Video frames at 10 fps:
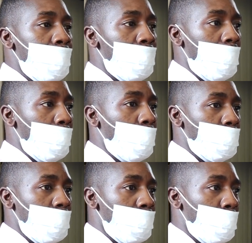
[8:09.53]

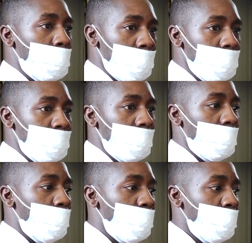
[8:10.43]
processing
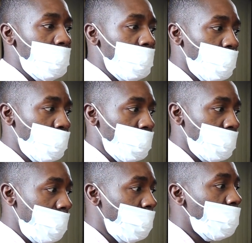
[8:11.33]
fish
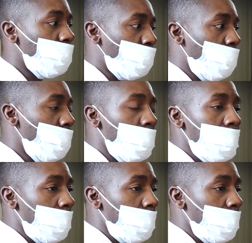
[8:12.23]
foodstuffs for